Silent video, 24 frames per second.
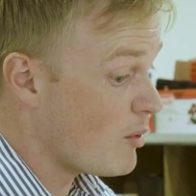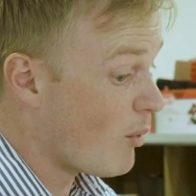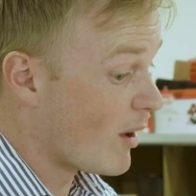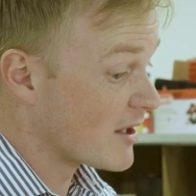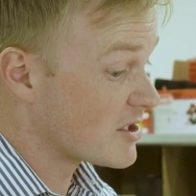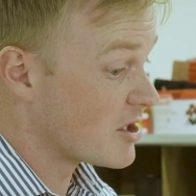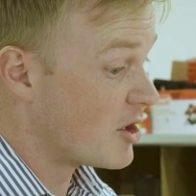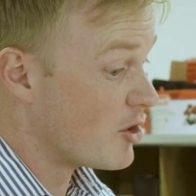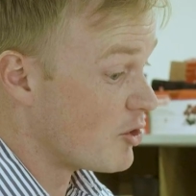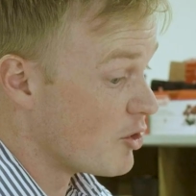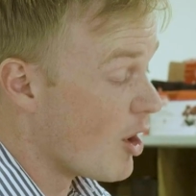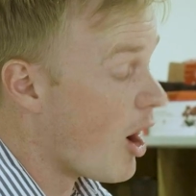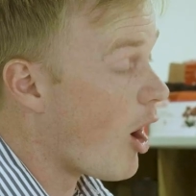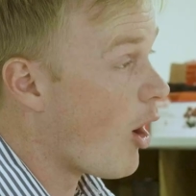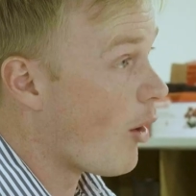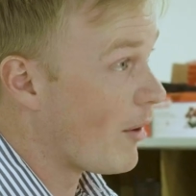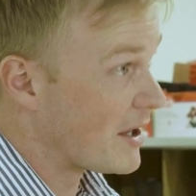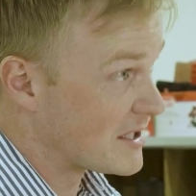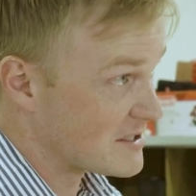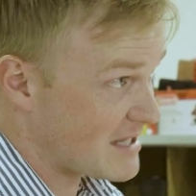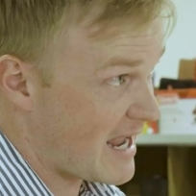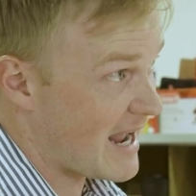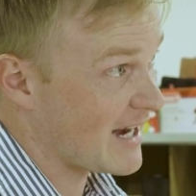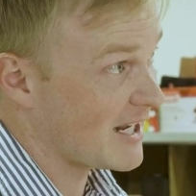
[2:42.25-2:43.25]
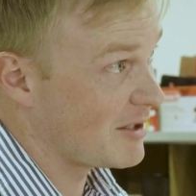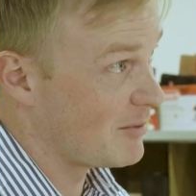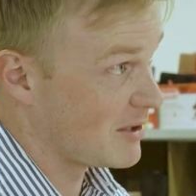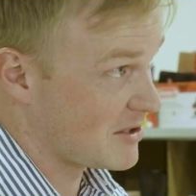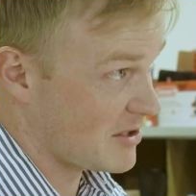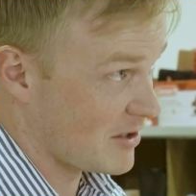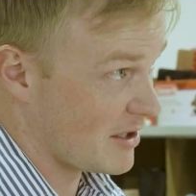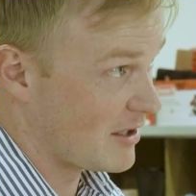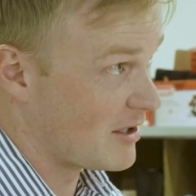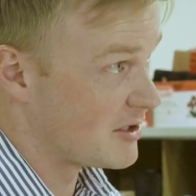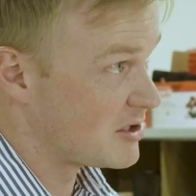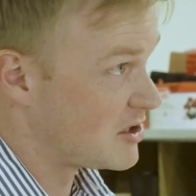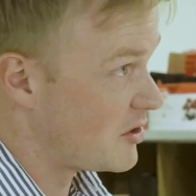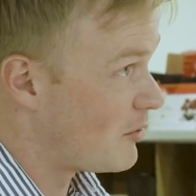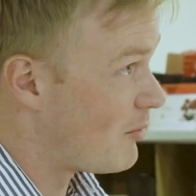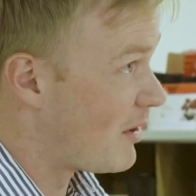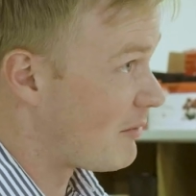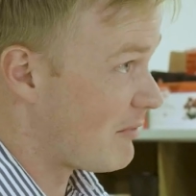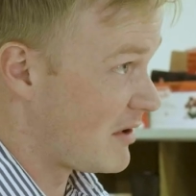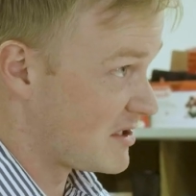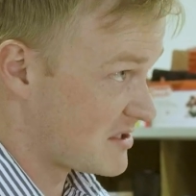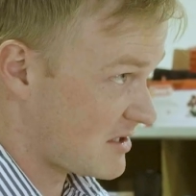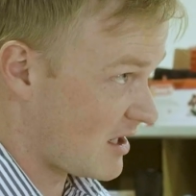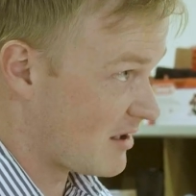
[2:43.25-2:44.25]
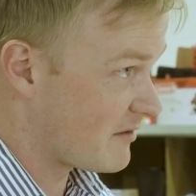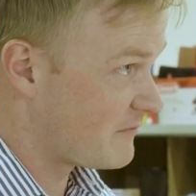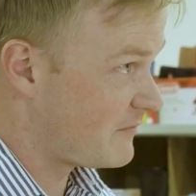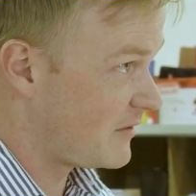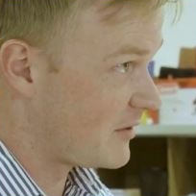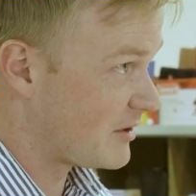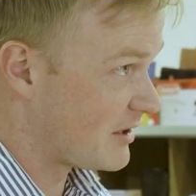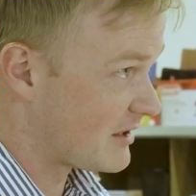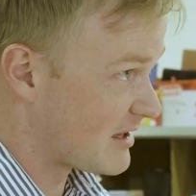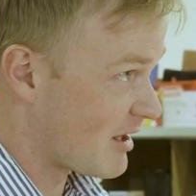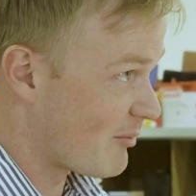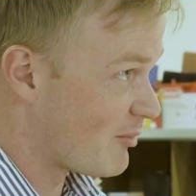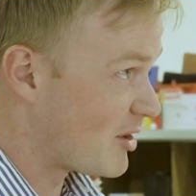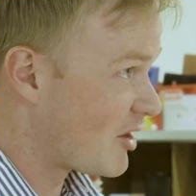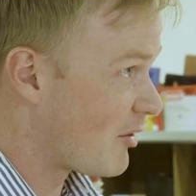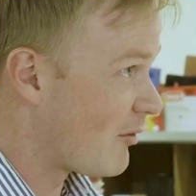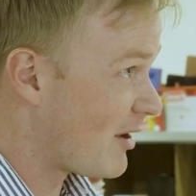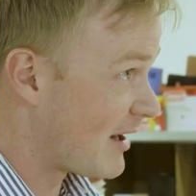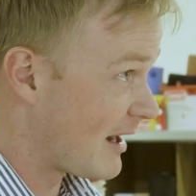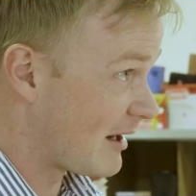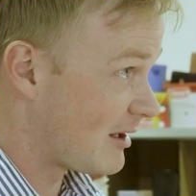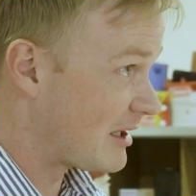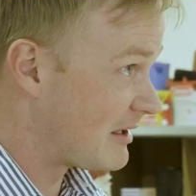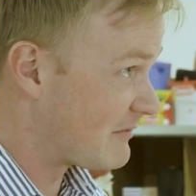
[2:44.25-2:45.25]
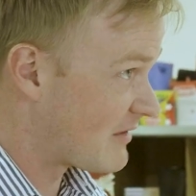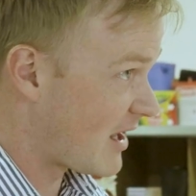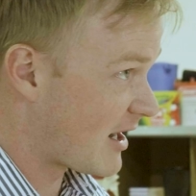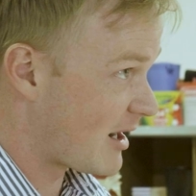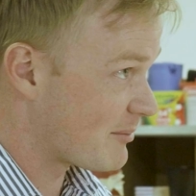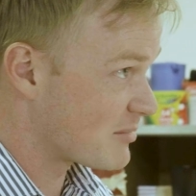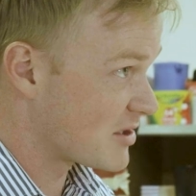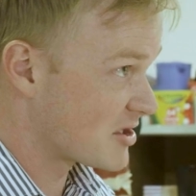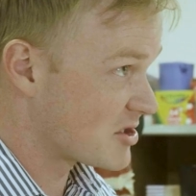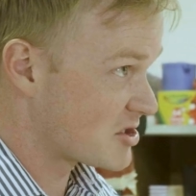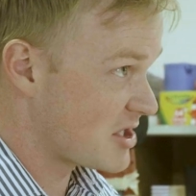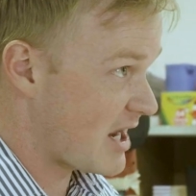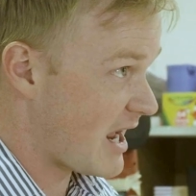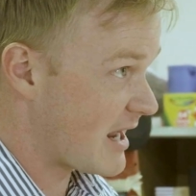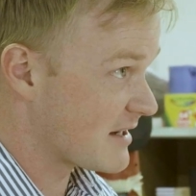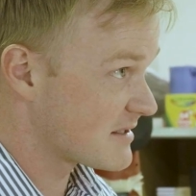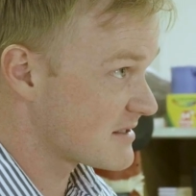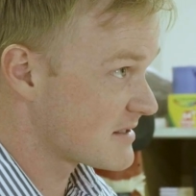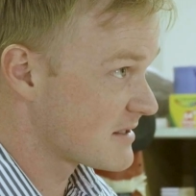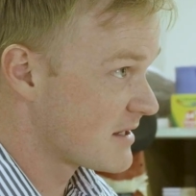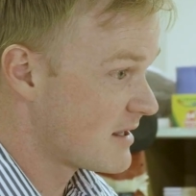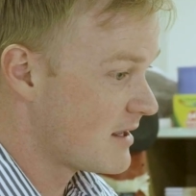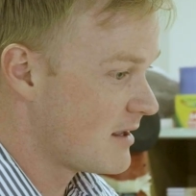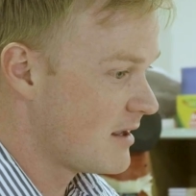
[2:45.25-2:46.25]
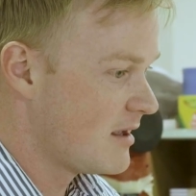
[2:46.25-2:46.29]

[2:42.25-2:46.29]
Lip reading: want to know exactly what they're going to do when we start fielding them. We don't want to leave that up to chance.